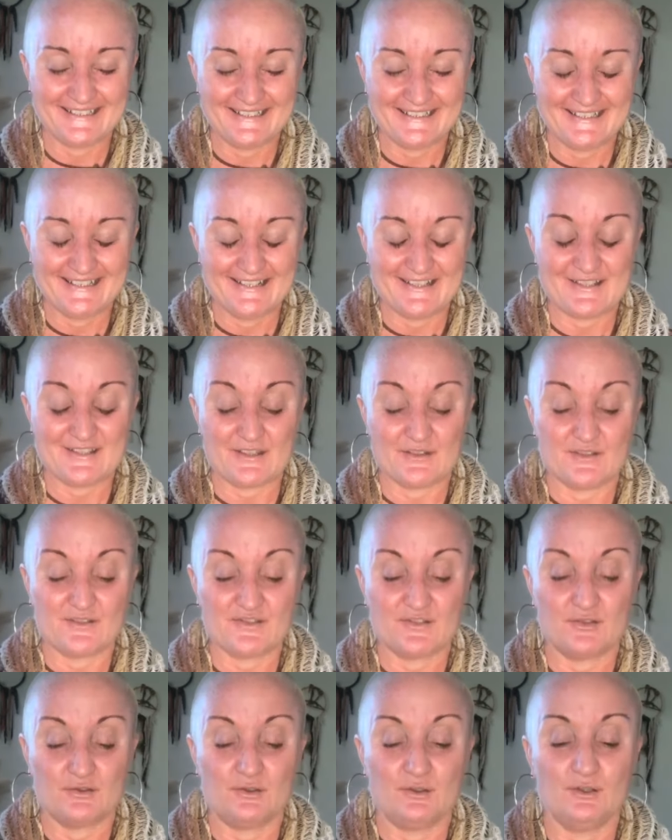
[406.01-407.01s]
So the
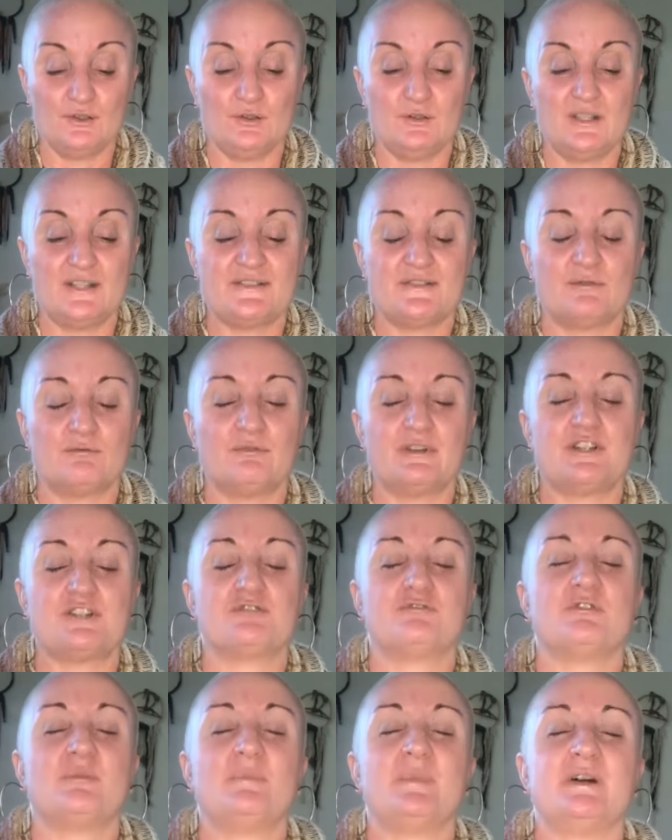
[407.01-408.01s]
soil is a rich
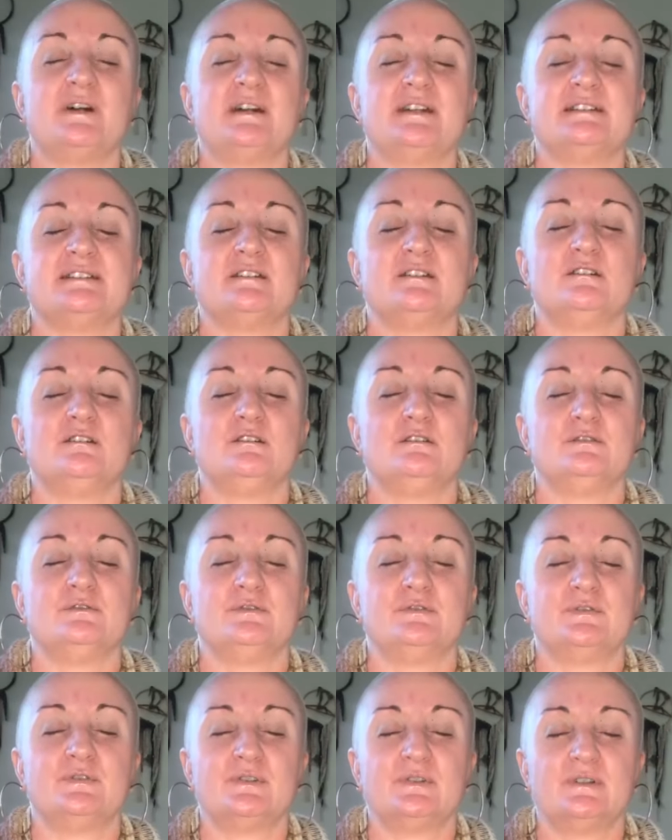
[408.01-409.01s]
reminder
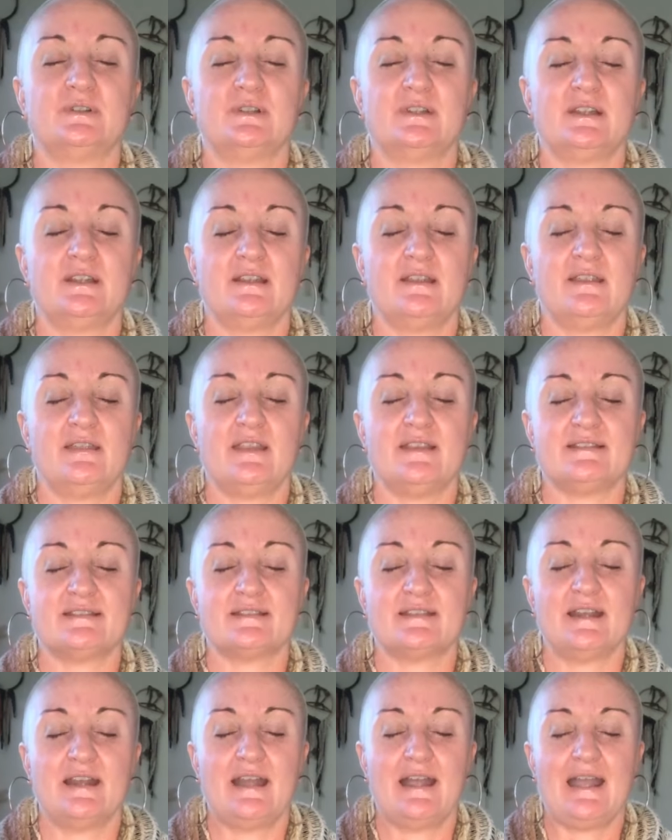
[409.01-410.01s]
of this
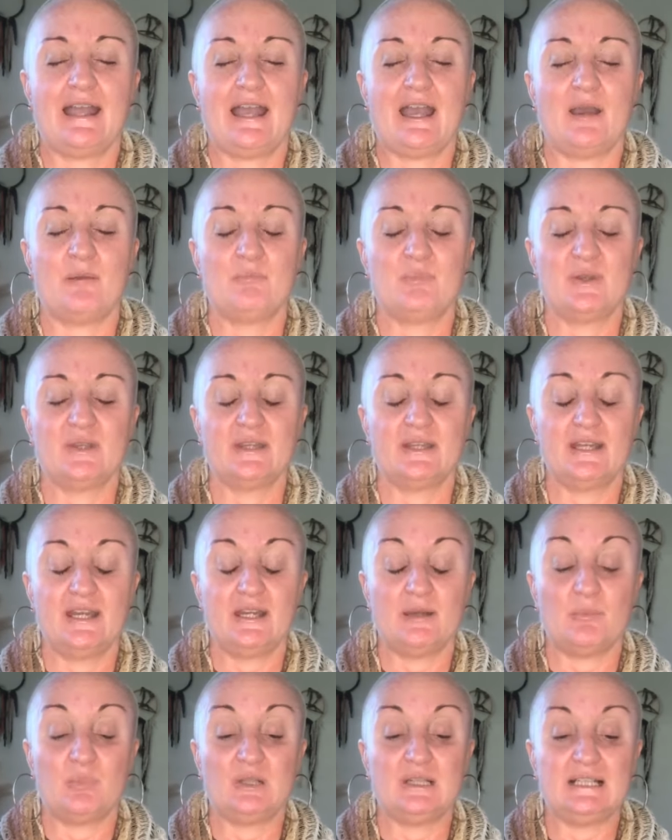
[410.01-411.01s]
ability to
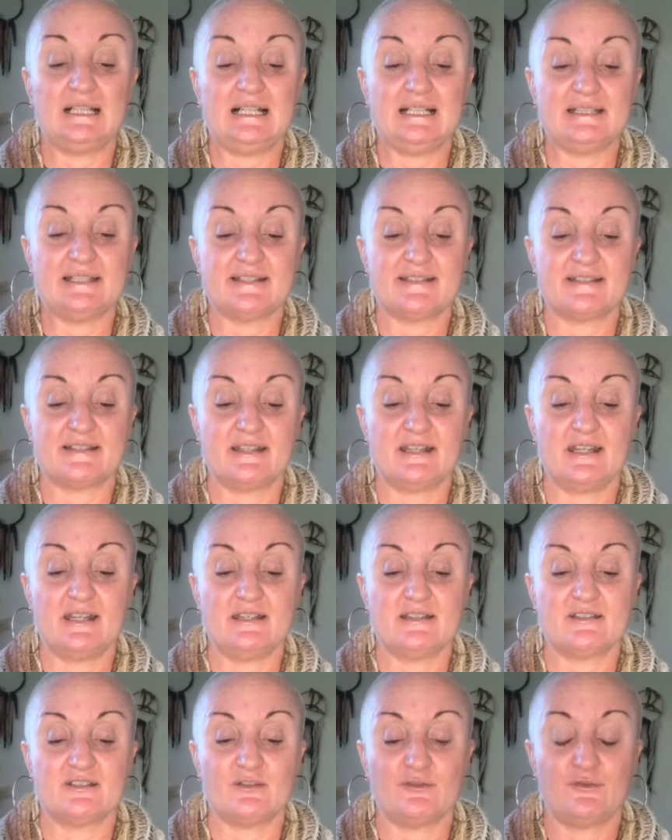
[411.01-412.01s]
plant the
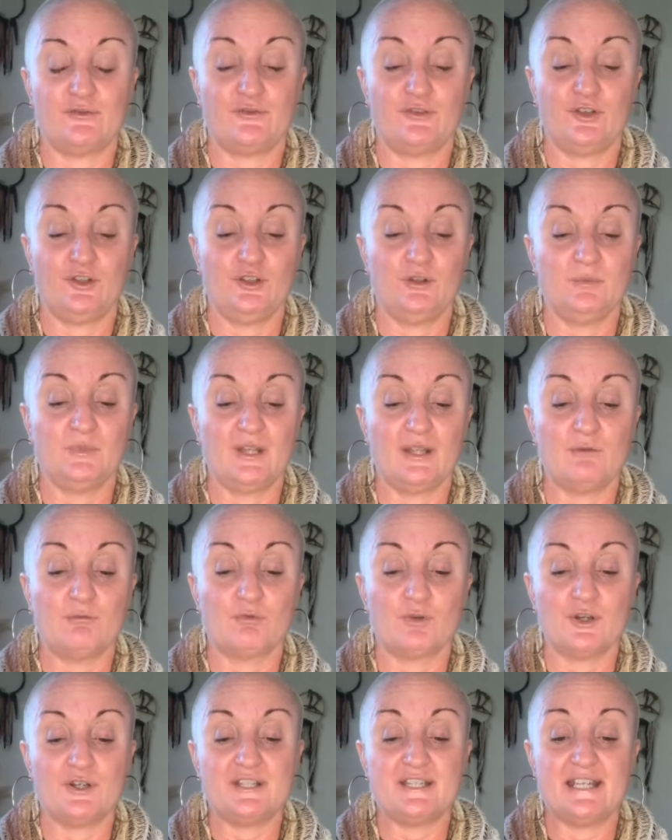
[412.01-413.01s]
seeds, to firmly
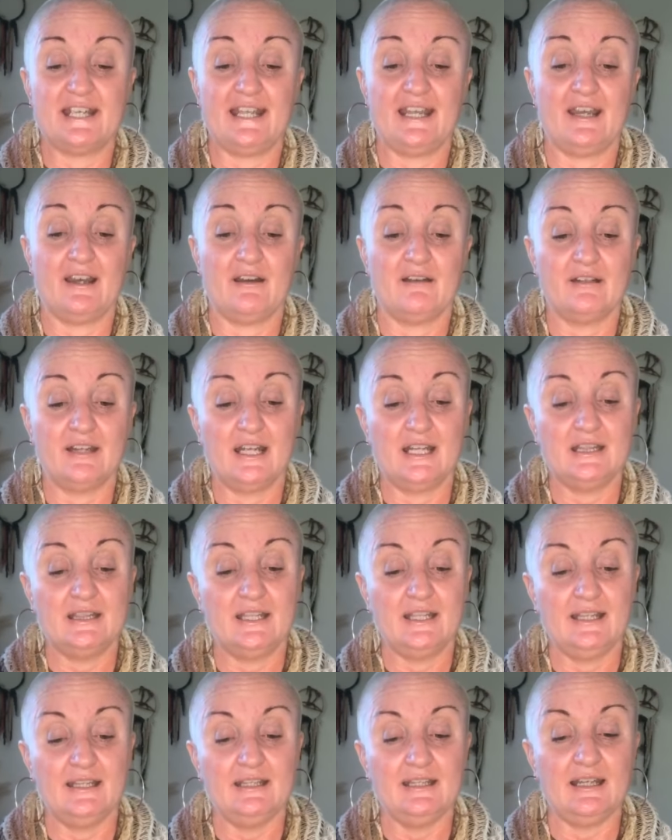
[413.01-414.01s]
root down, and
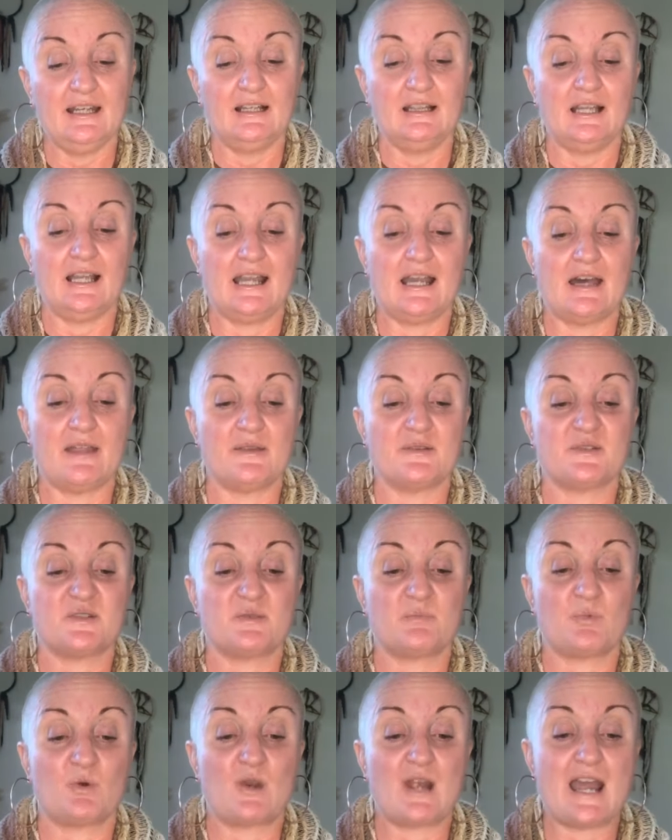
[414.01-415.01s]
then allow the
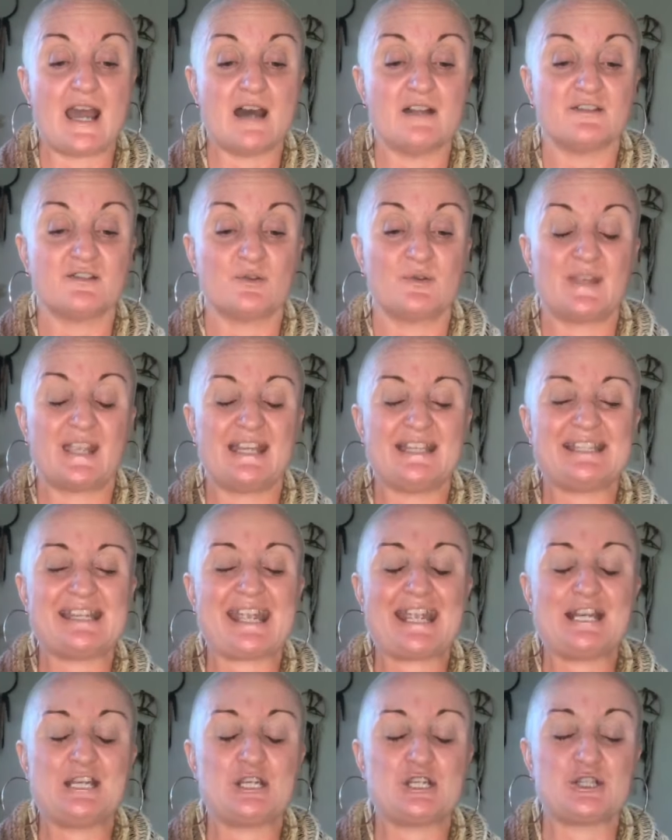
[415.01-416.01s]
sprouts or the
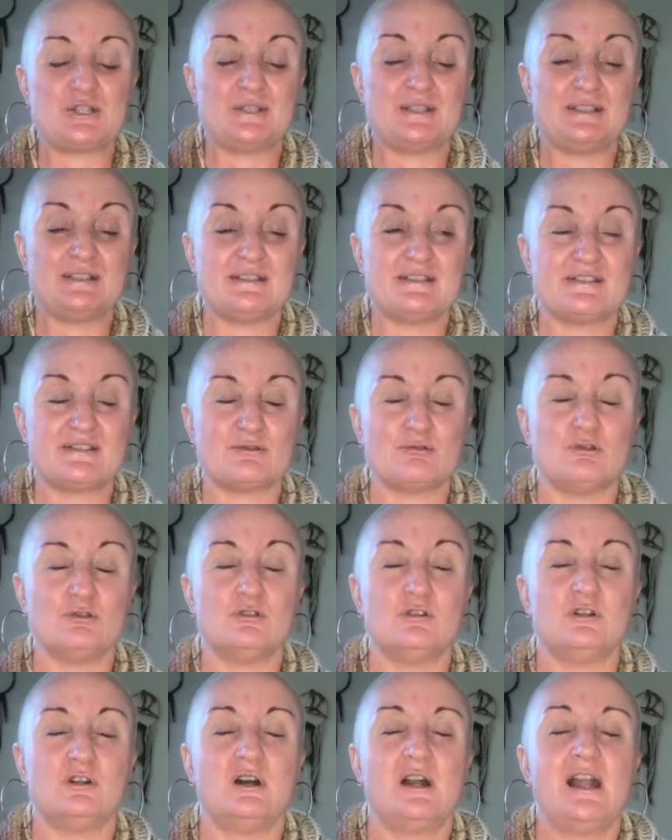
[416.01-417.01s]
intentions
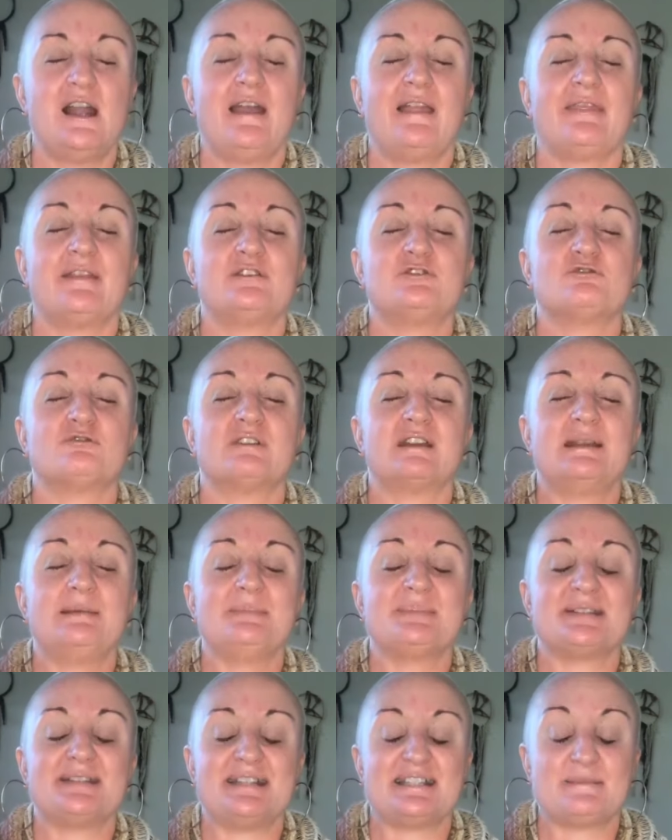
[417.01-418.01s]
or the
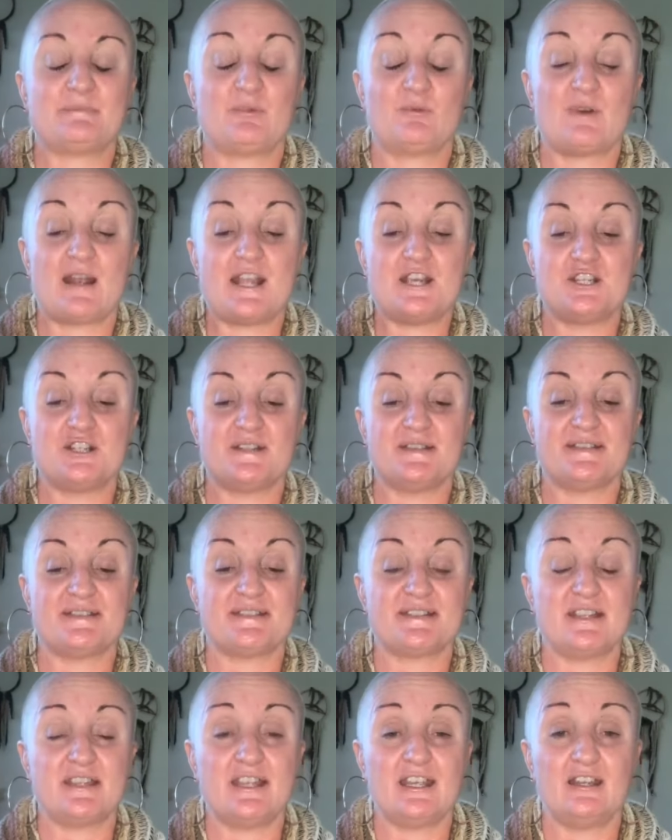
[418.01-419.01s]
dreams and aspirations
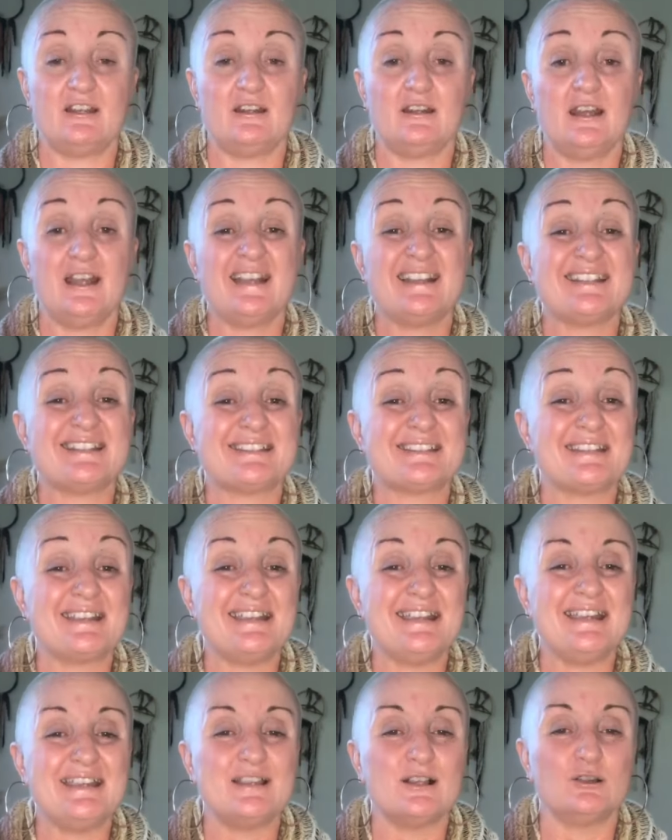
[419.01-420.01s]
to then
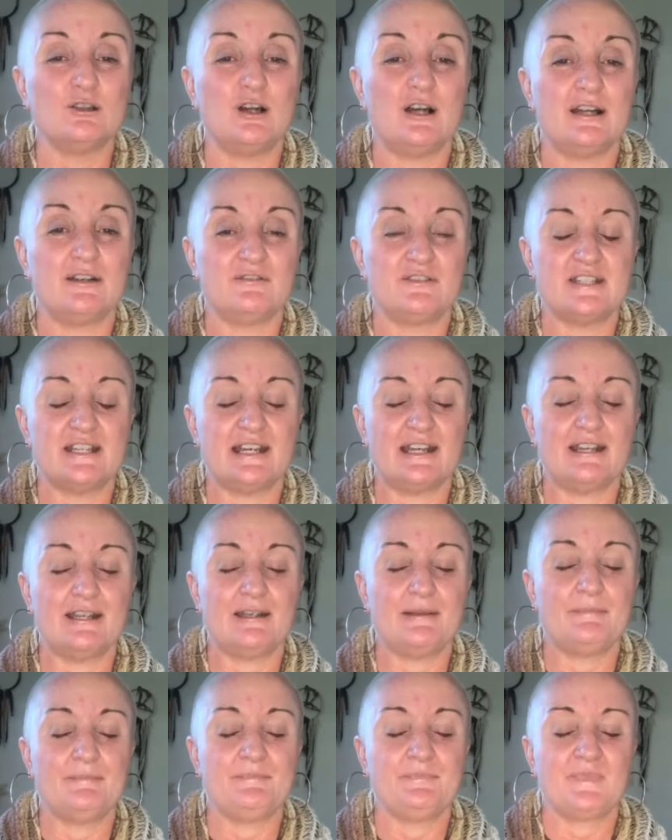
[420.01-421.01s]
see the light of day.
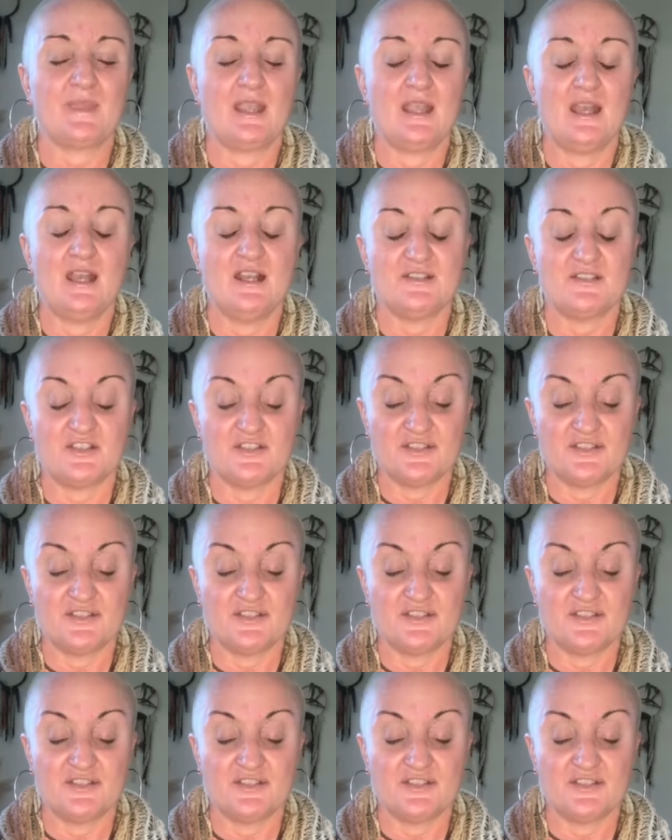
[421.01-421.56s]
So just